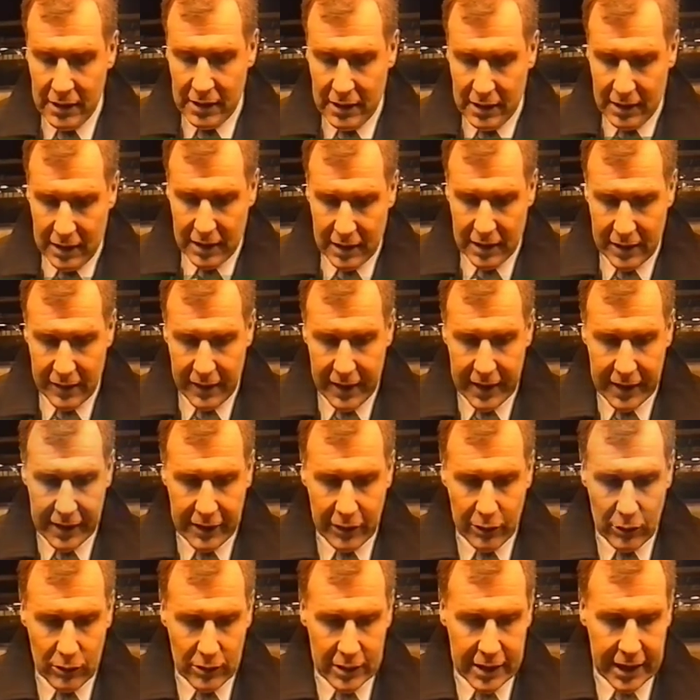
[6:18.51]
Uh, their
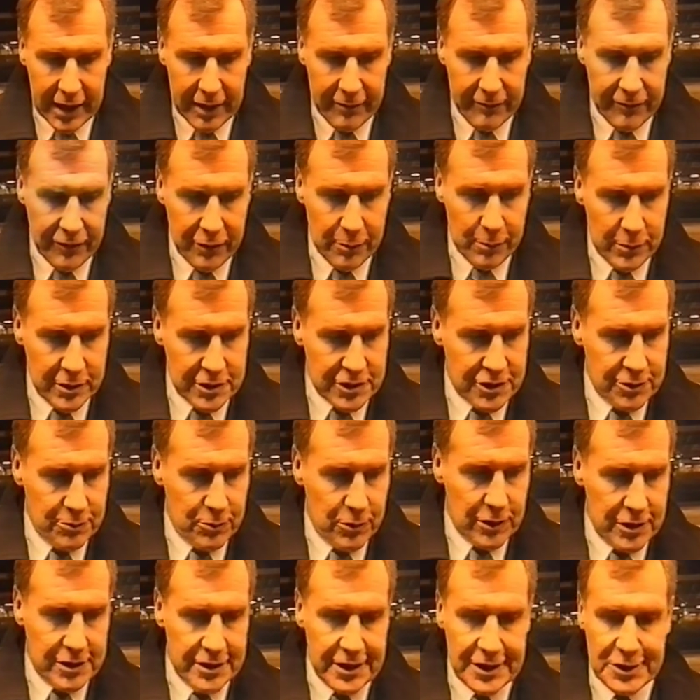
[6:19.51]
goal came from a
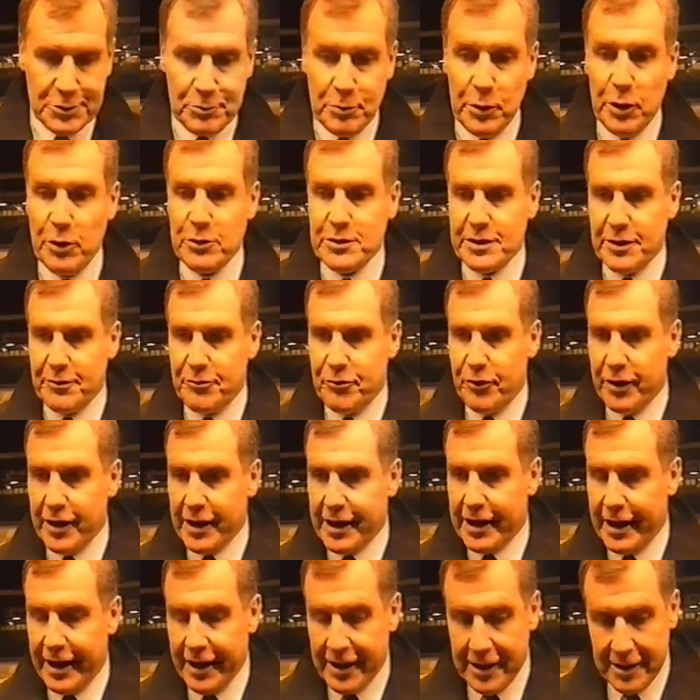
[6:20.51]
somewhat disputed free
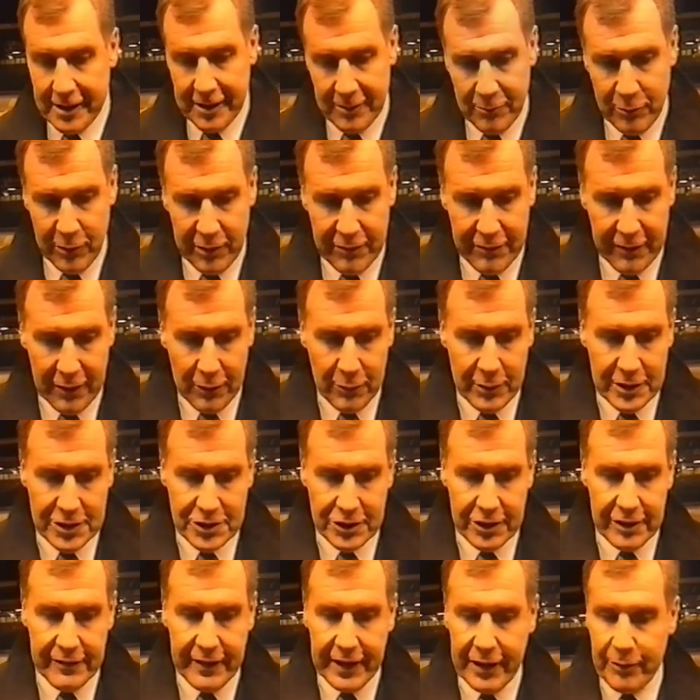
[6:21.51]
kick, and we felt we should
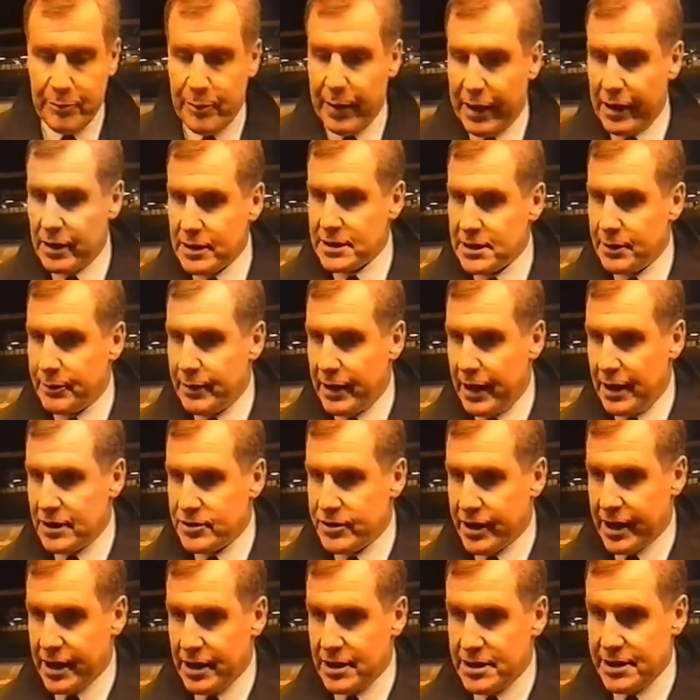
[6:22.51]
have had a penalty when Andre
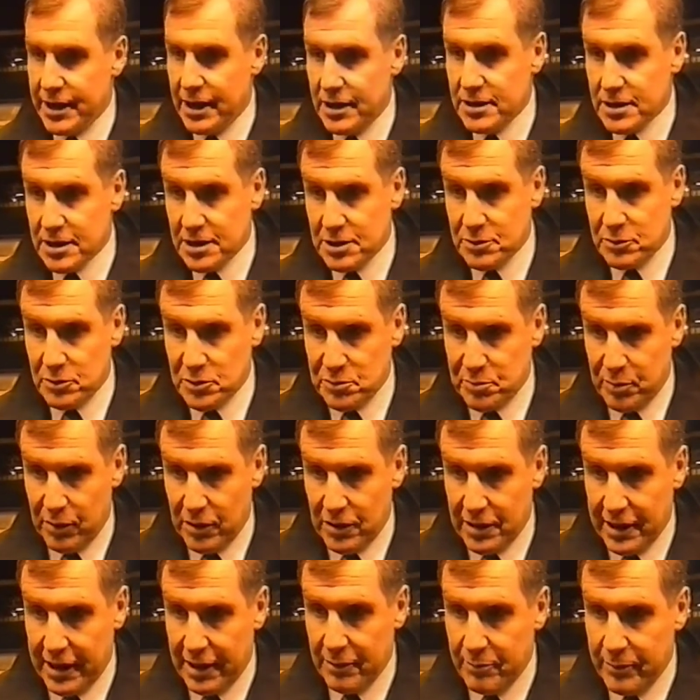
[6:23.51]
Kanchelskis was
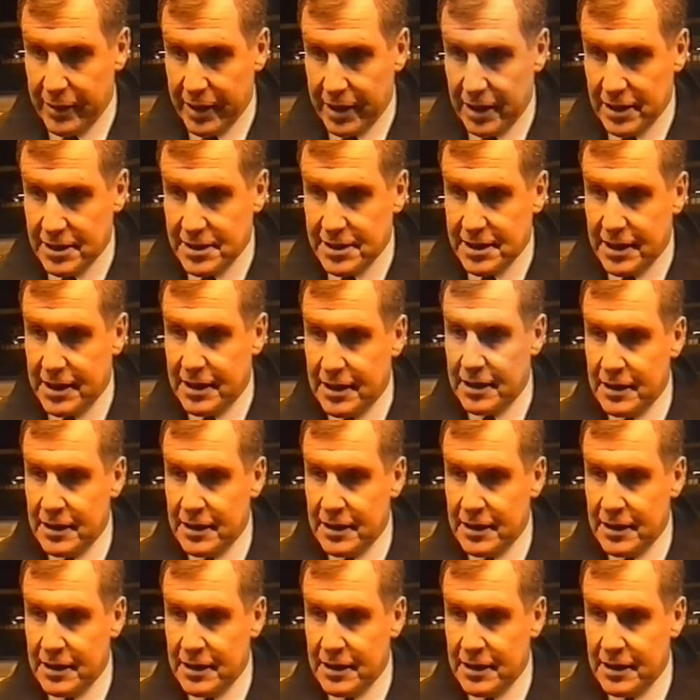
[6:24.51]
pulled down because, uh,